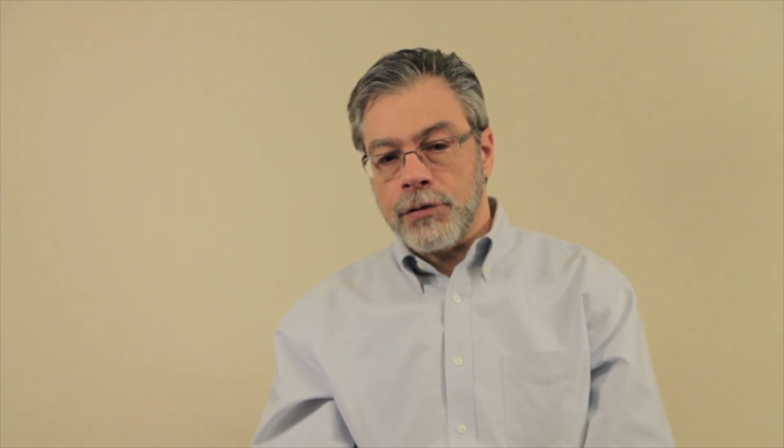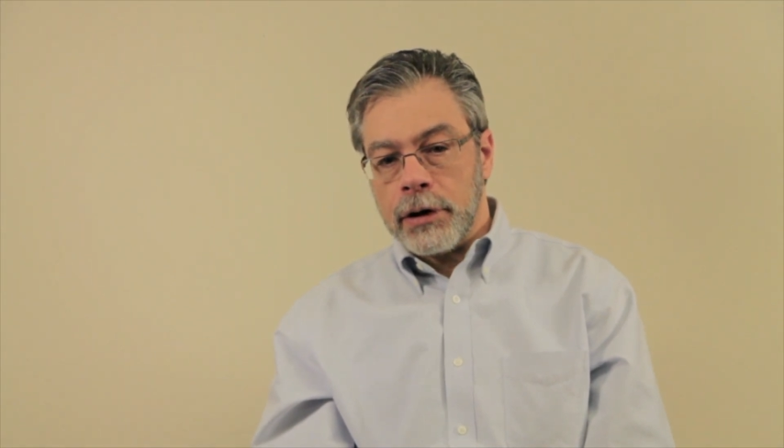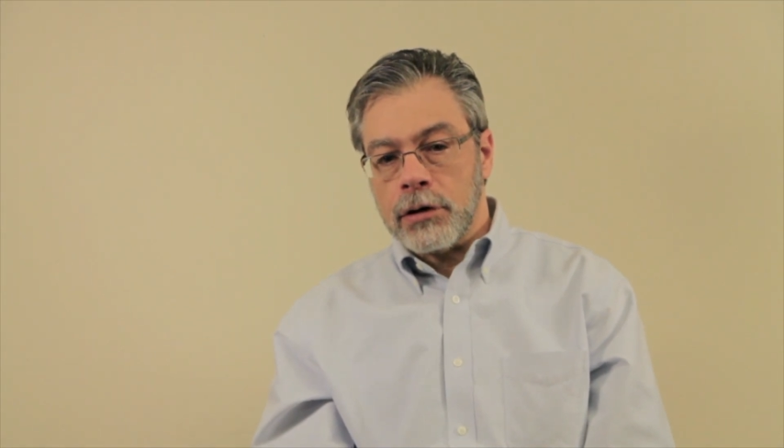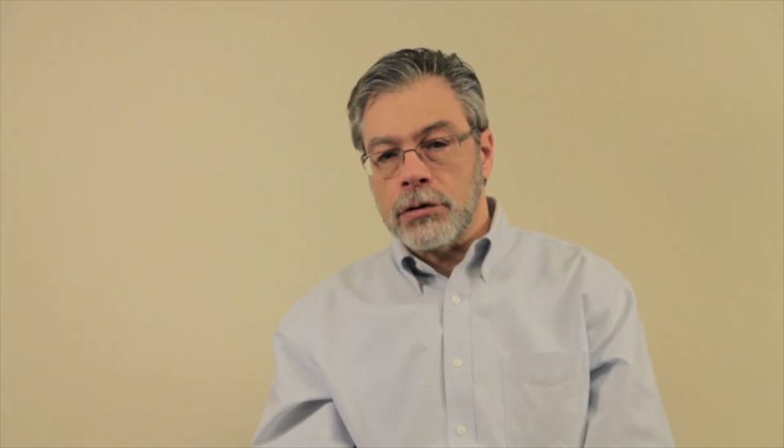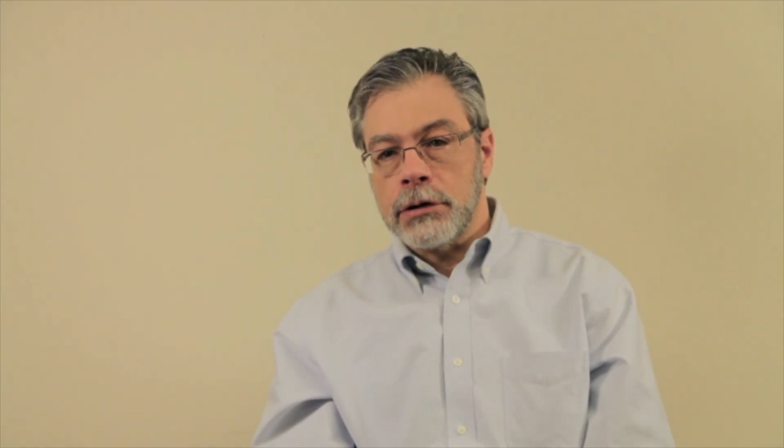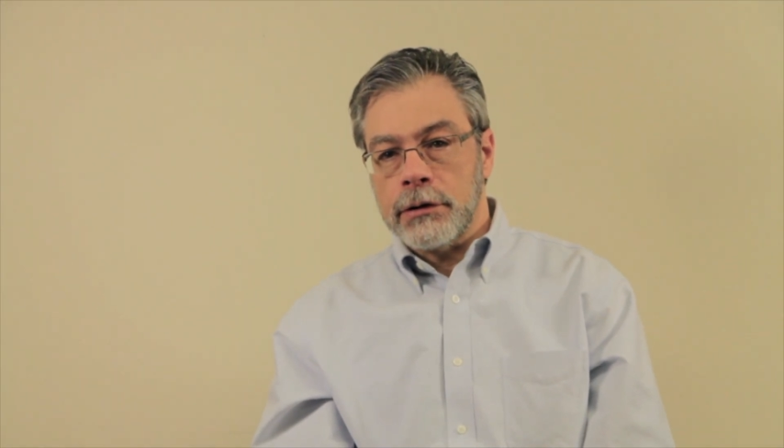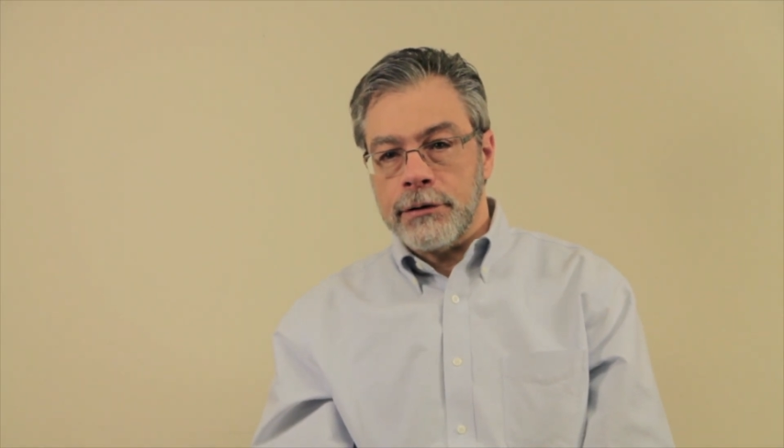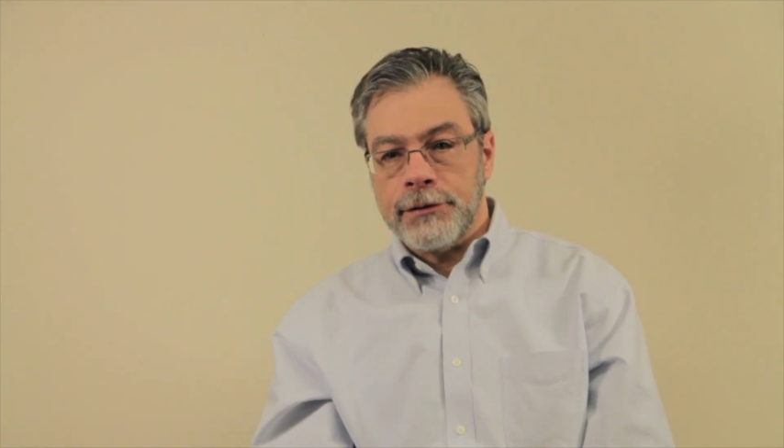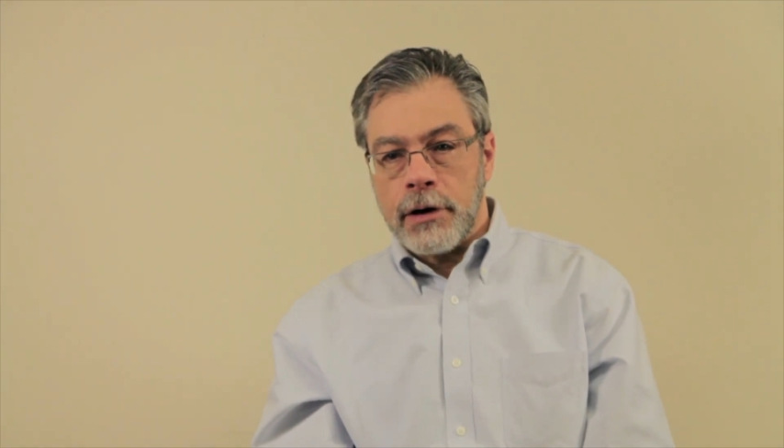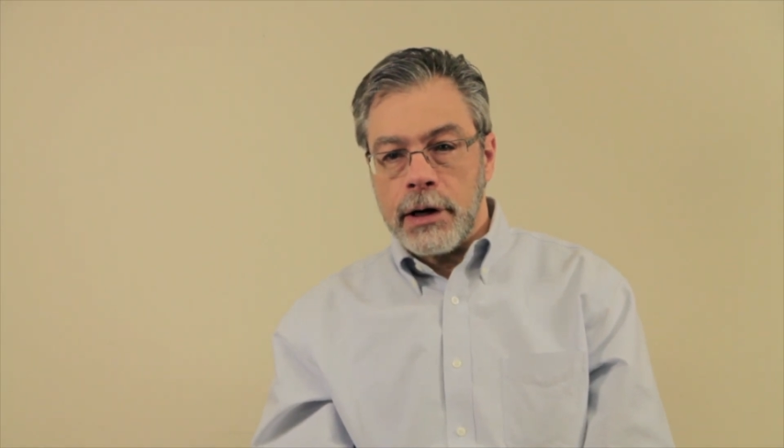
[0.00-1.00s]
critical to
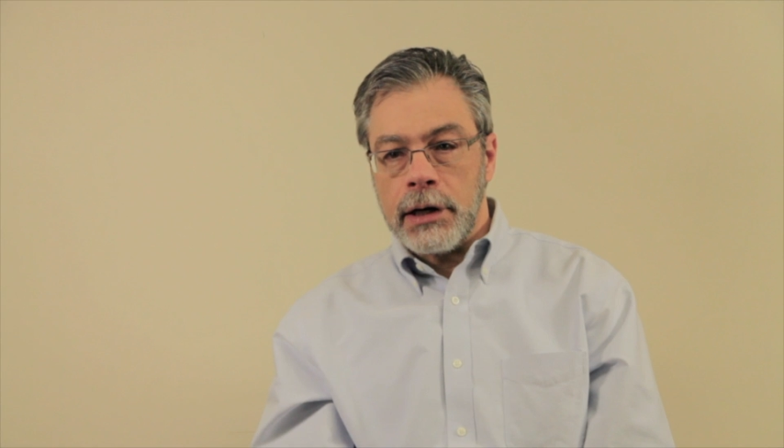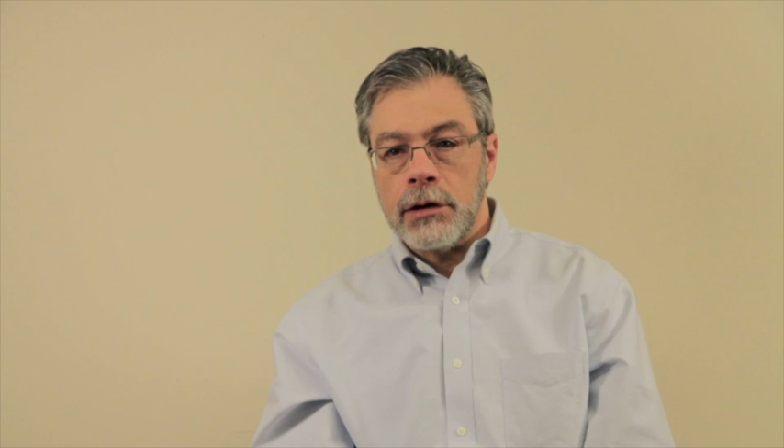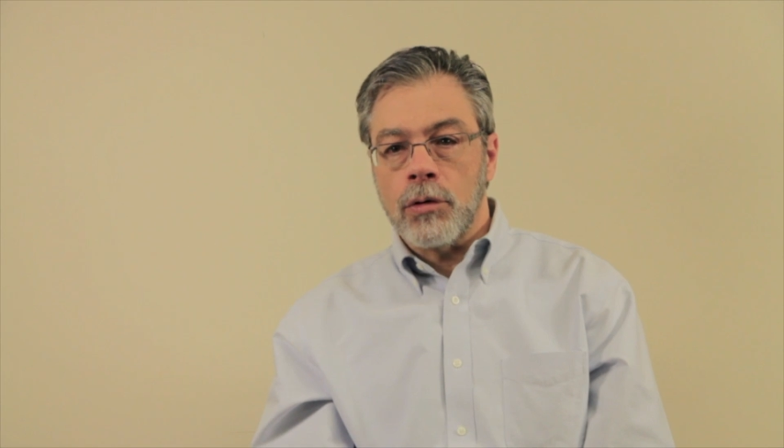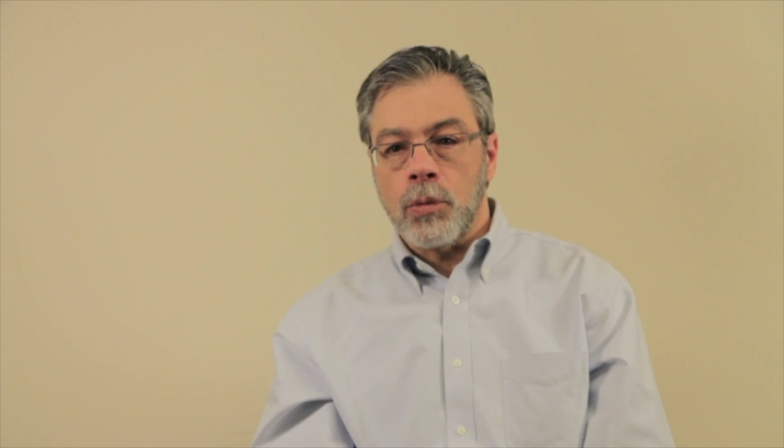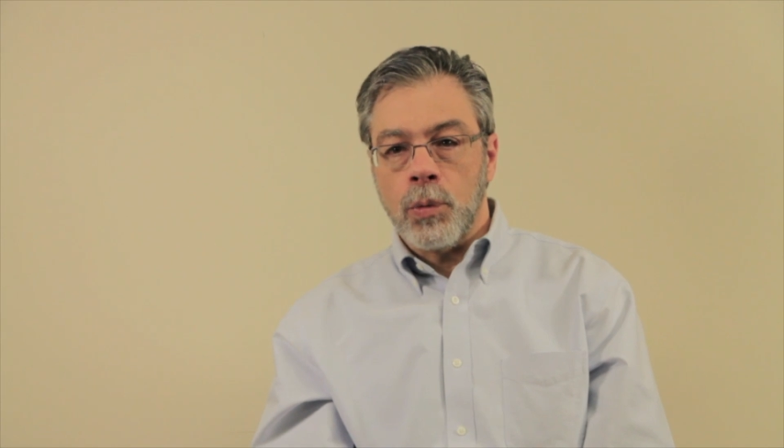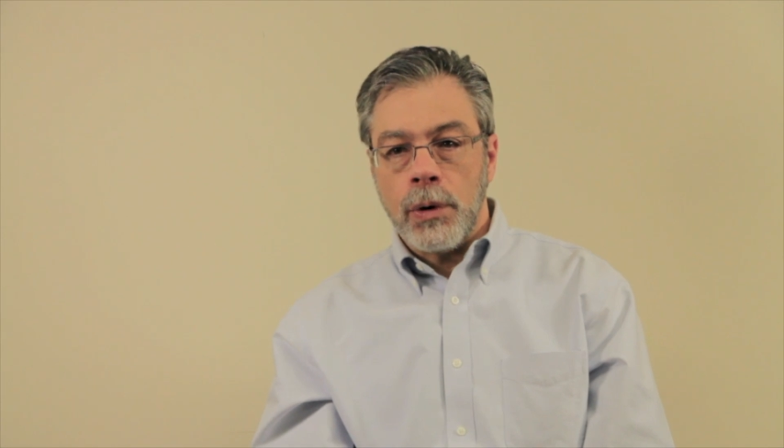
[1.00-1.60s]
design it